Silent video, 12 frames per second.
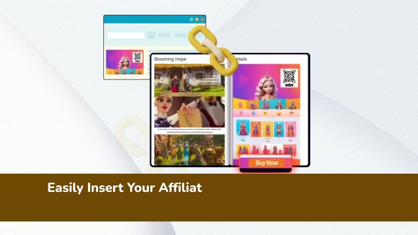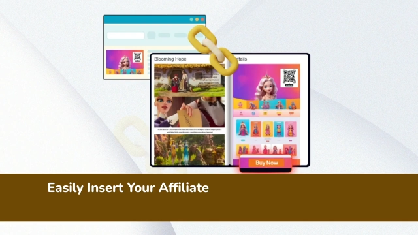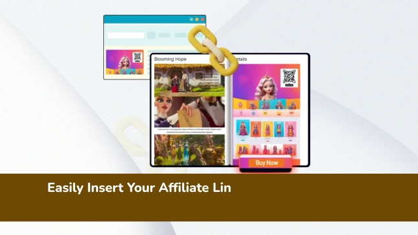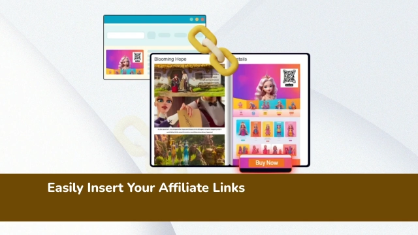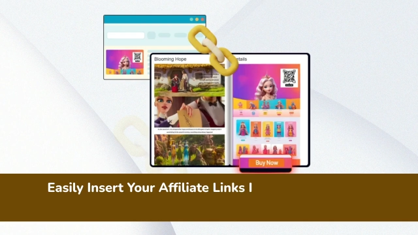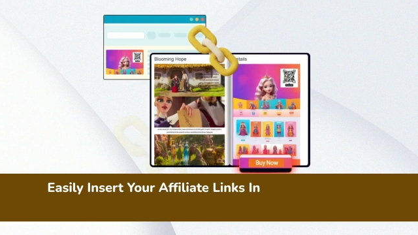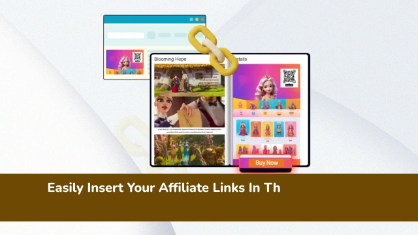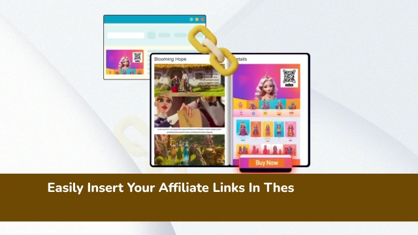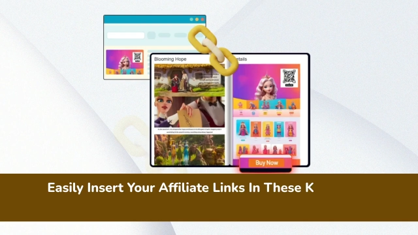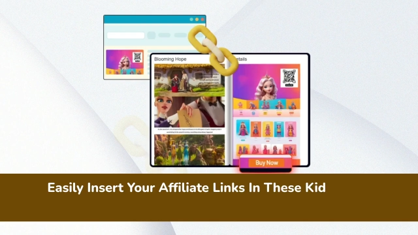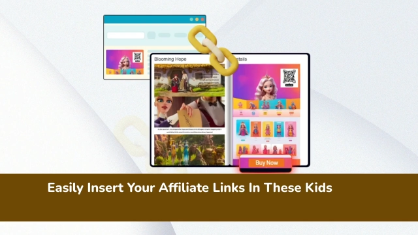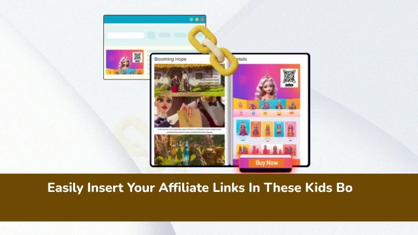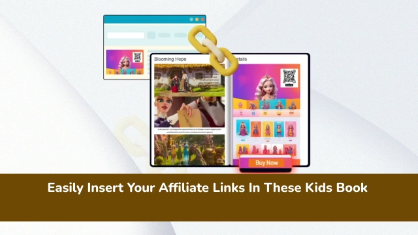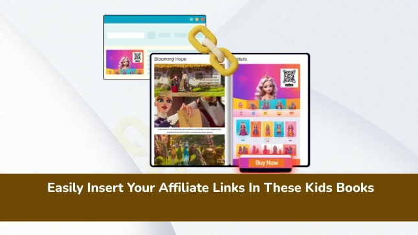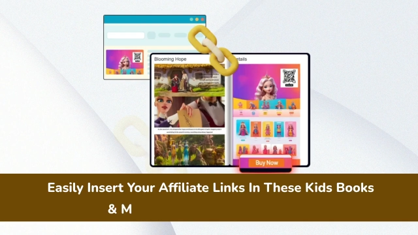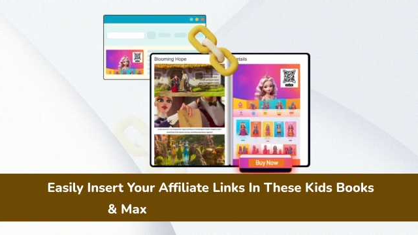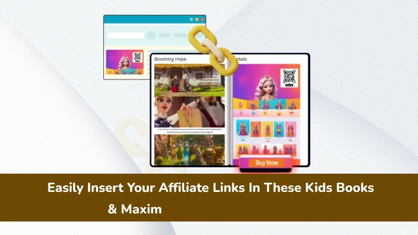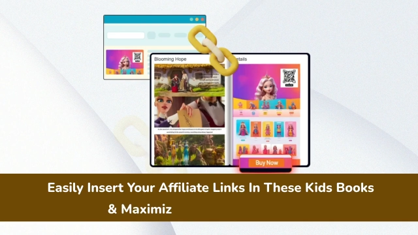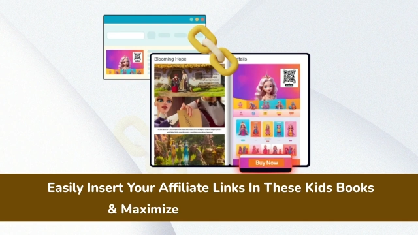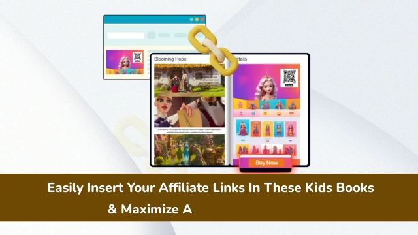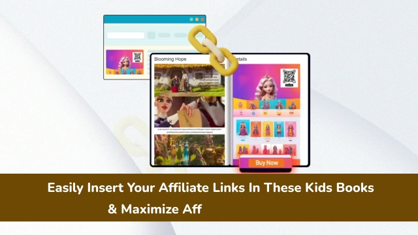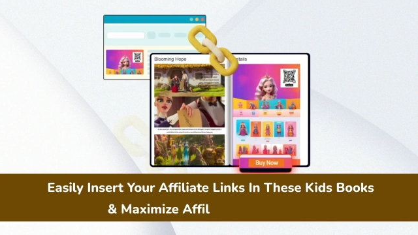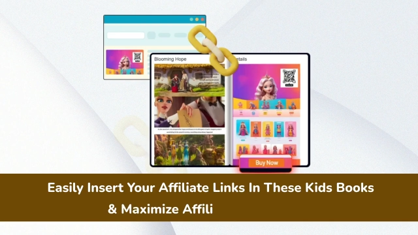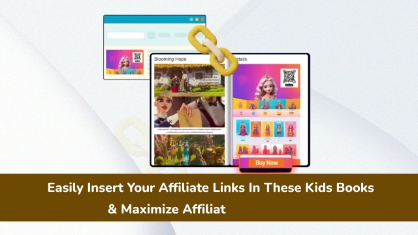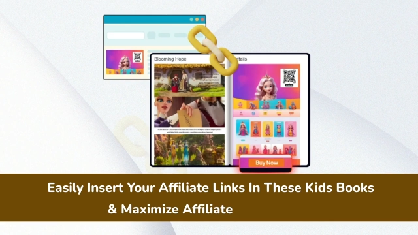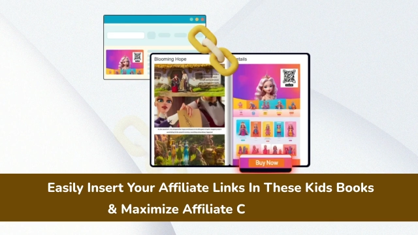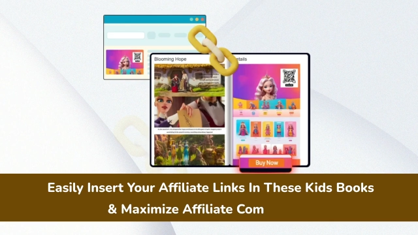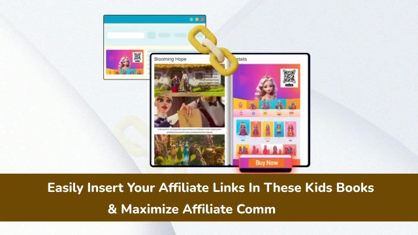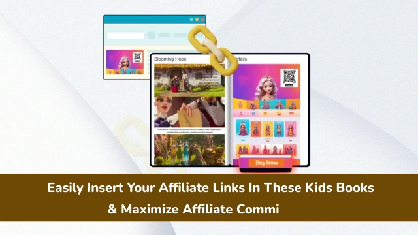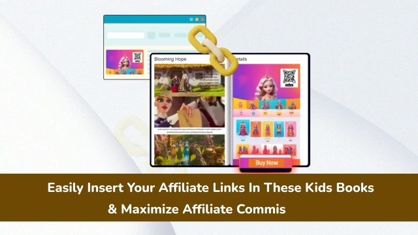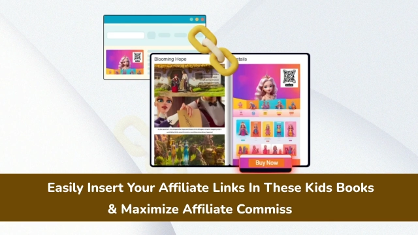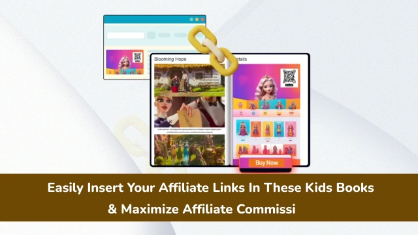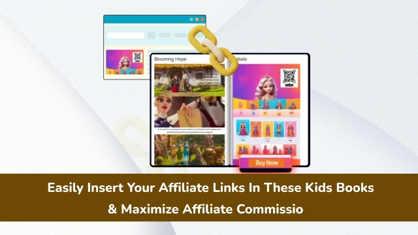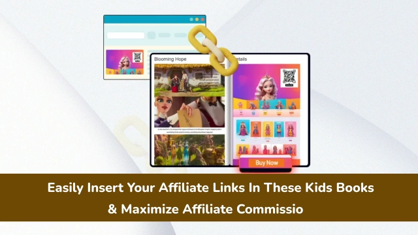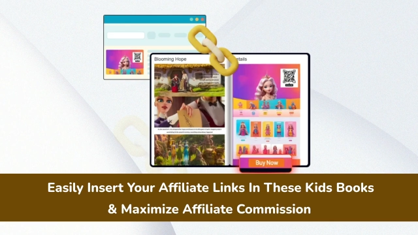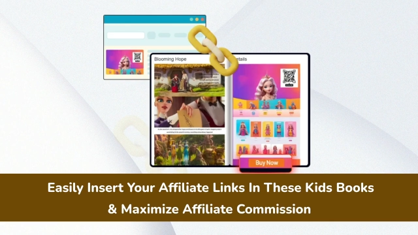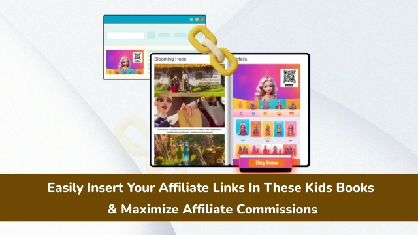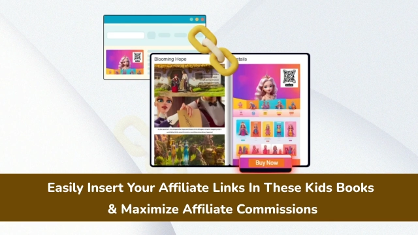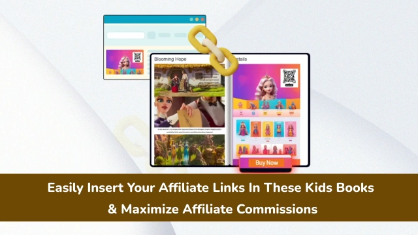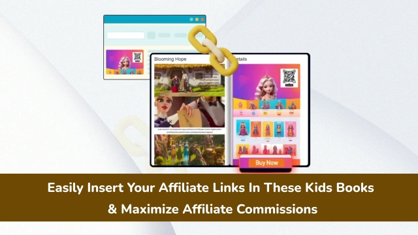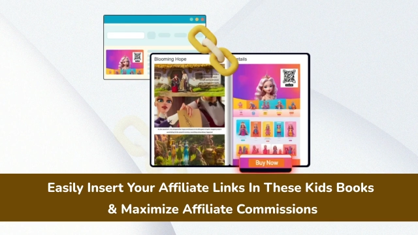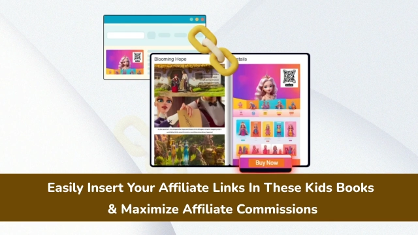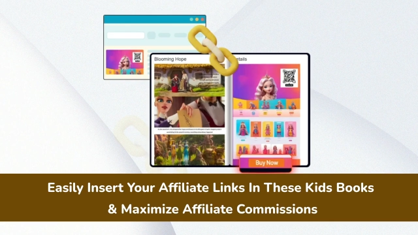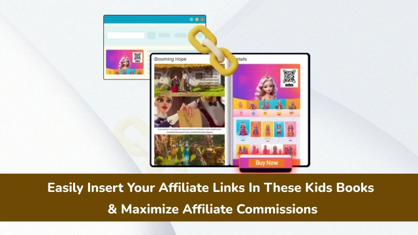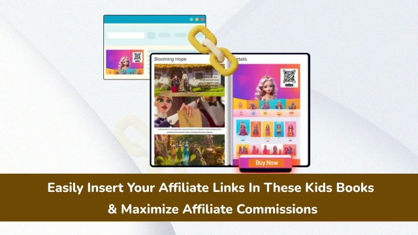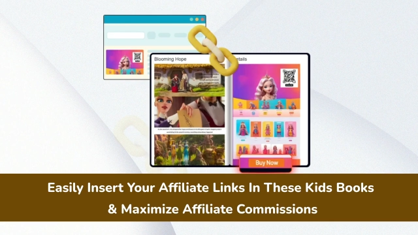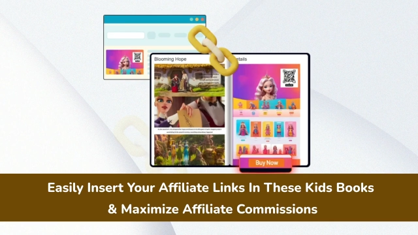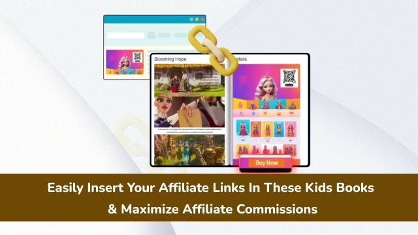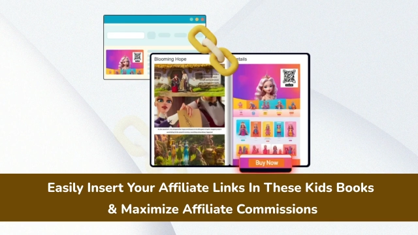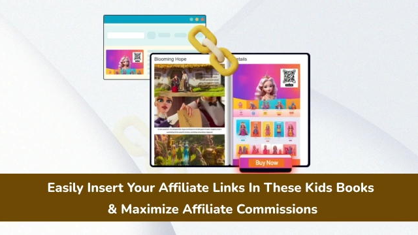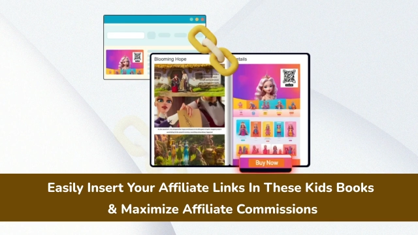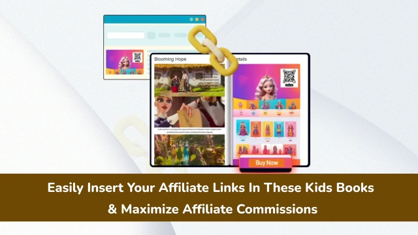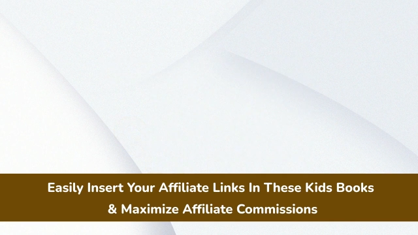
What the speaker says: Nobody's mouth can be seen.